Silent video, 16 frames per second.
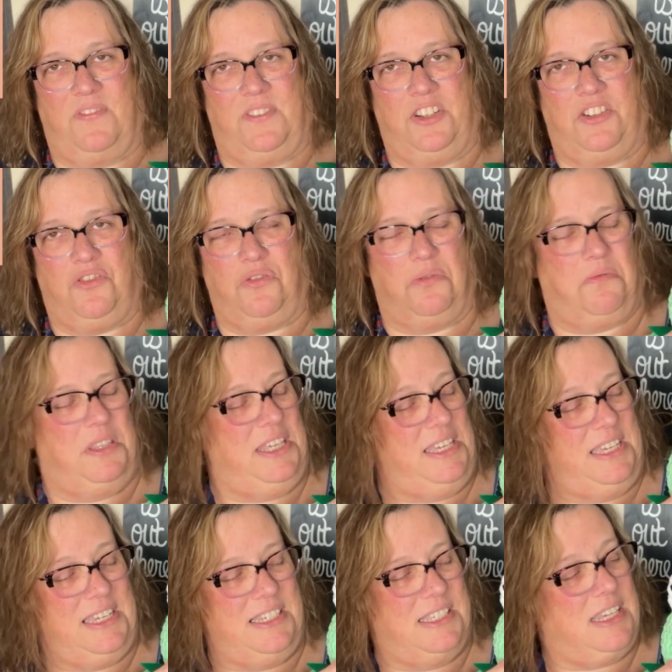drew
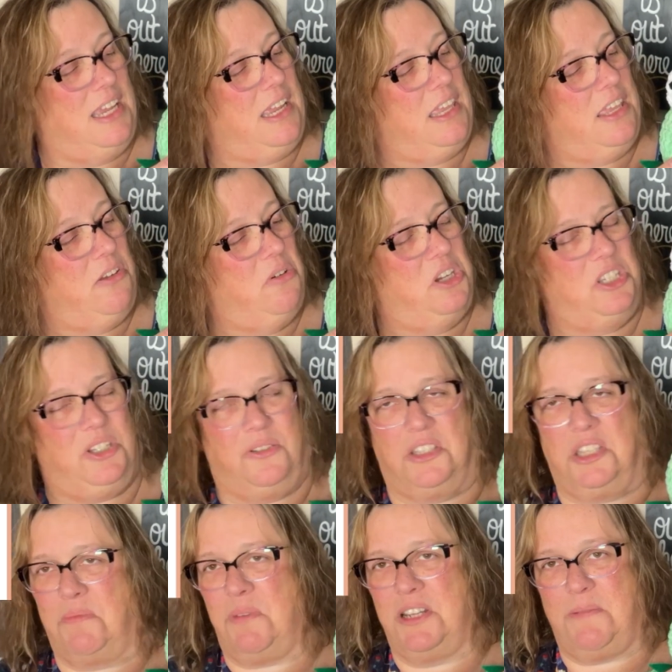these. You could do
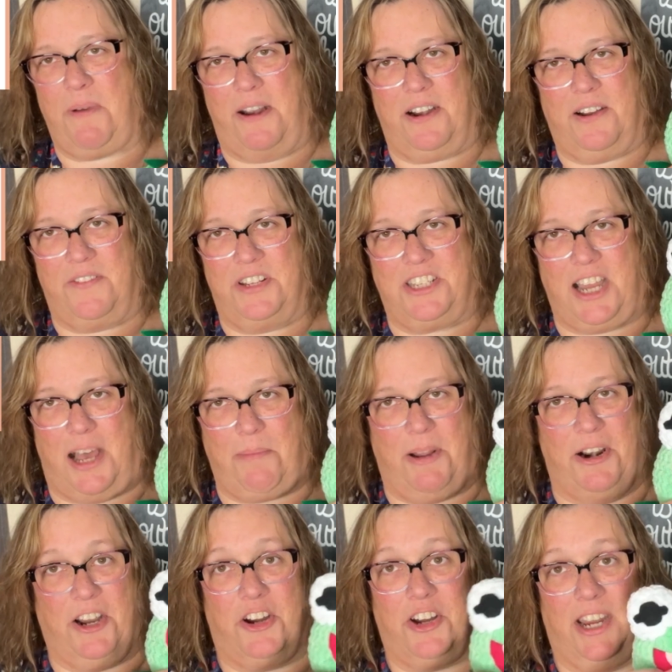so much better of a job
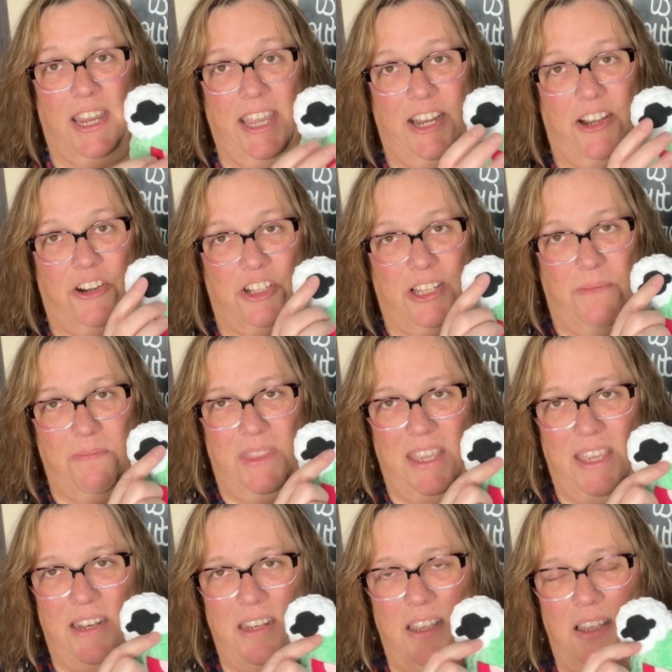on a Cricut or
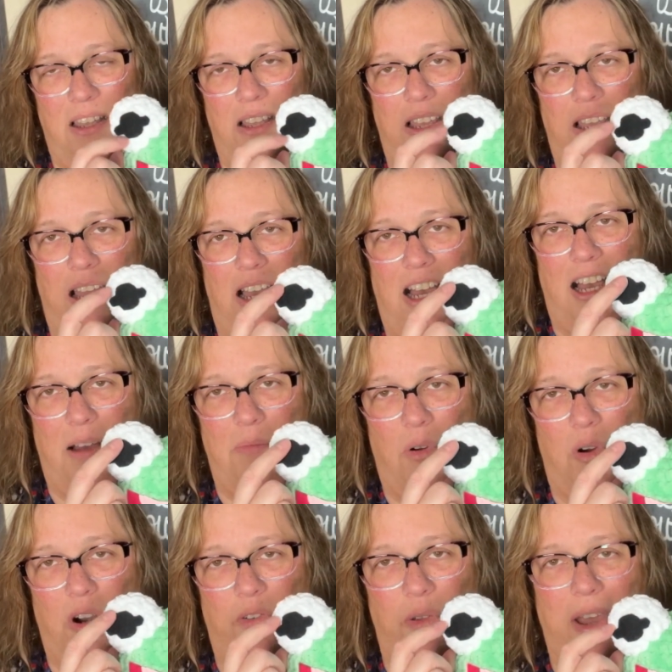something,
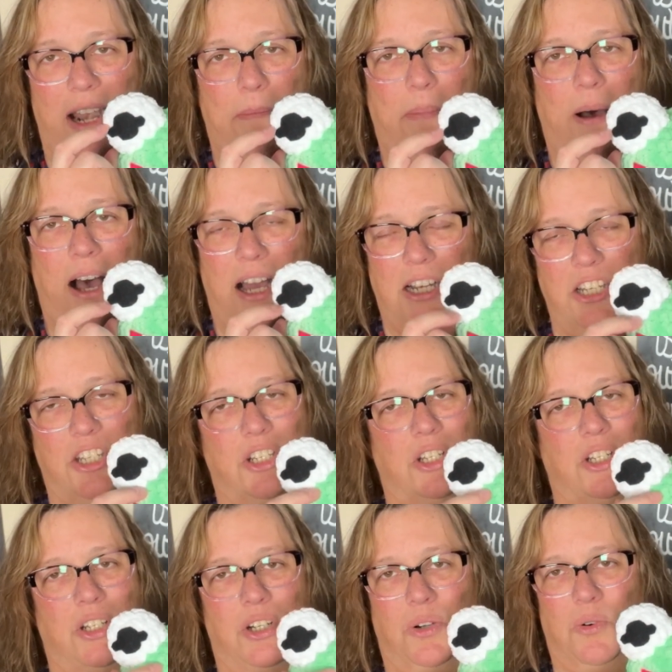or if you had a
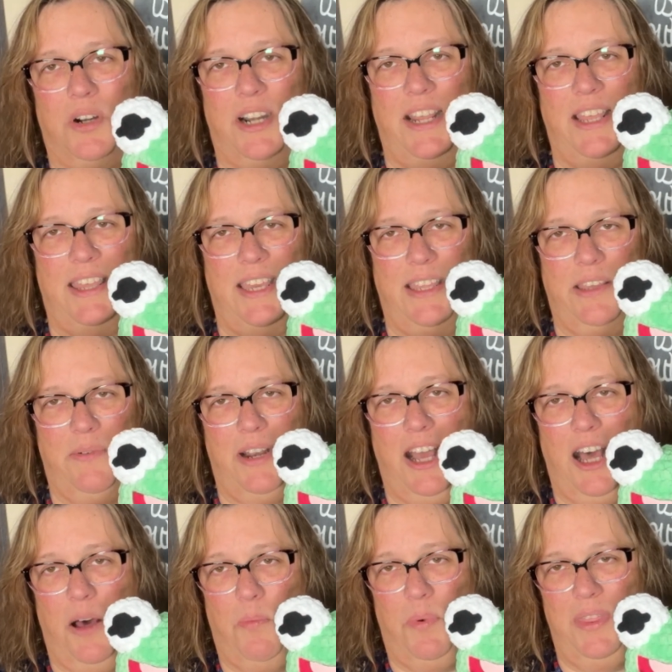punch or anything that would
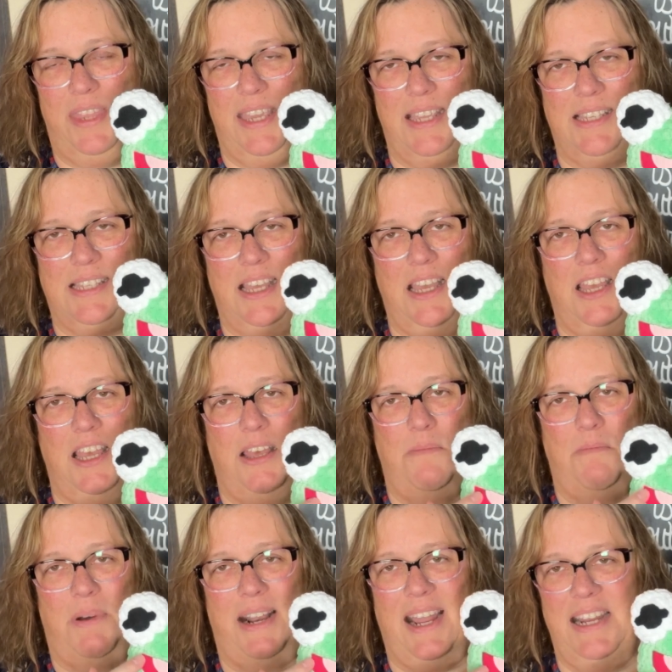help with these.
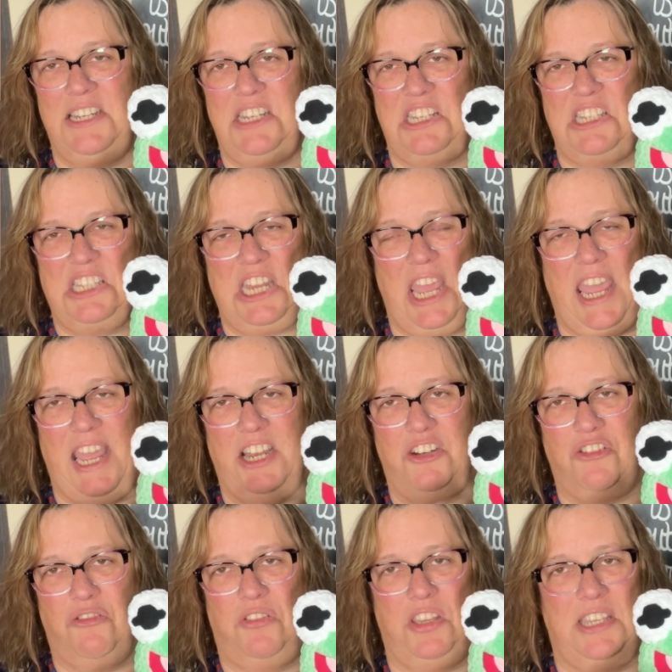But I just hand
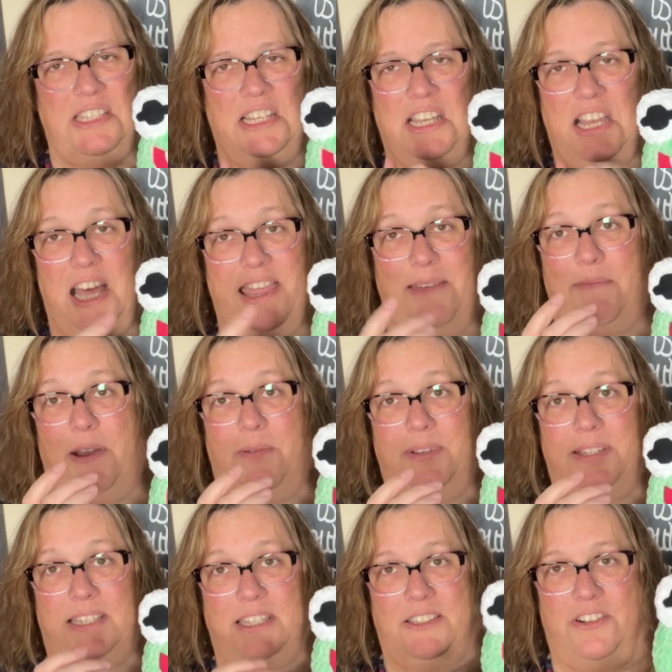drew these and cut them out
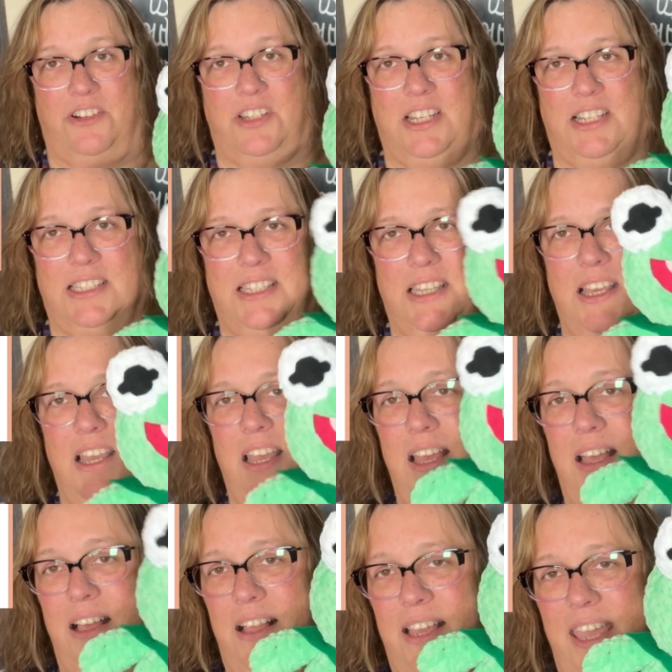with scissors, because
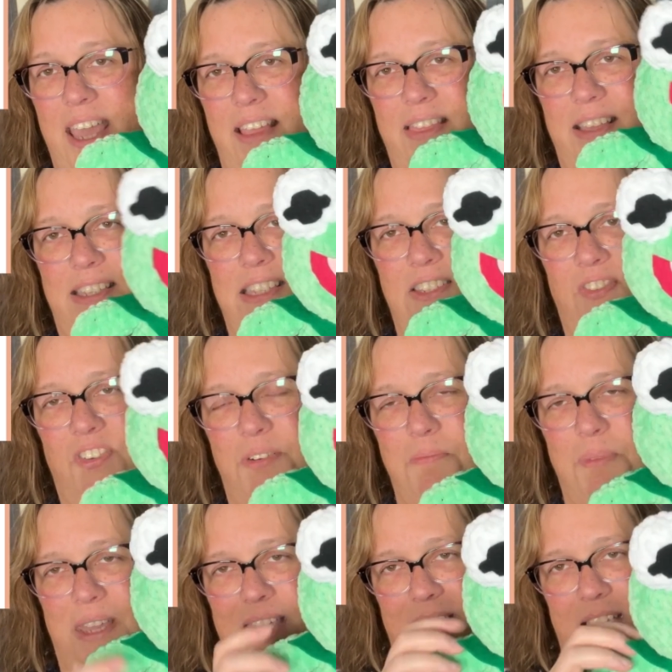again, this is for me,